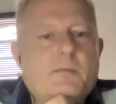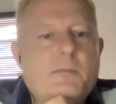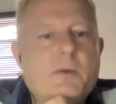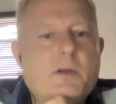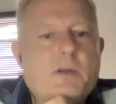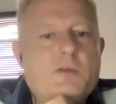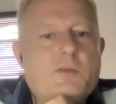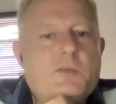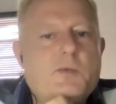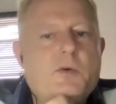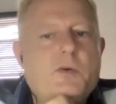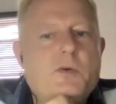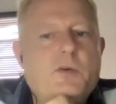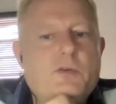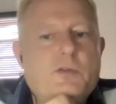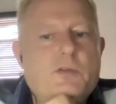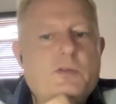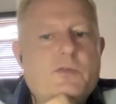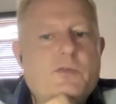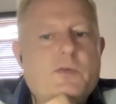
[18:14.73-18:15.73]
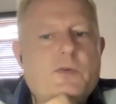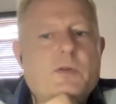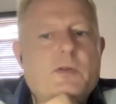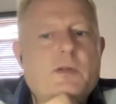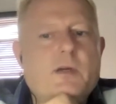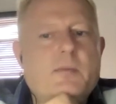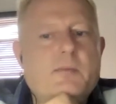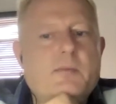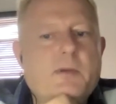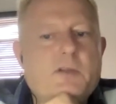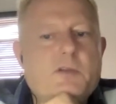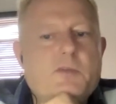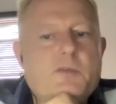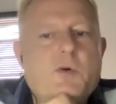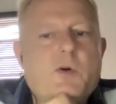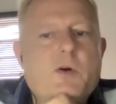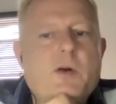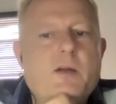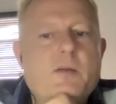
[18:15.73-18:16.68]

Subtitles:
much more useful and much more